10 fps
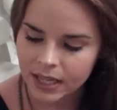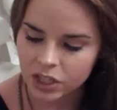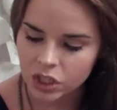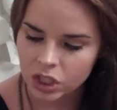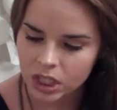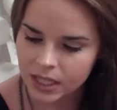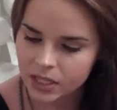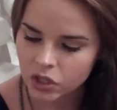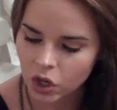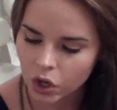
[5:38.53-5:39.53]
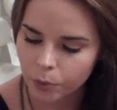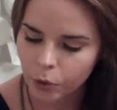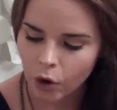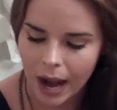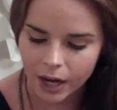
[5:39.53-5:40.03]
and cheese herb
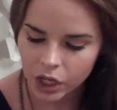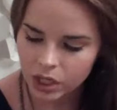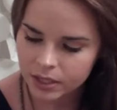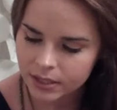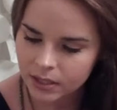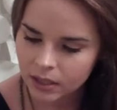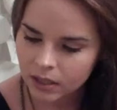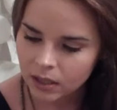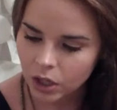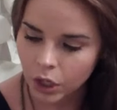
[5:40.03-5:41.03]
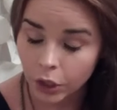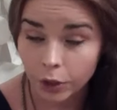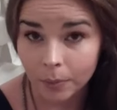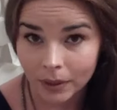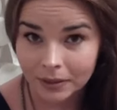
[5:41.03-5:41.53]
crackers.
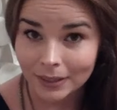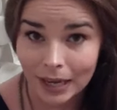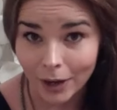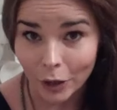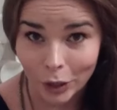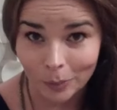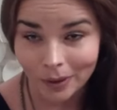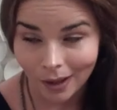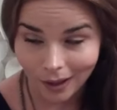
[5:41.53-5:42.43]
Herb, not herb.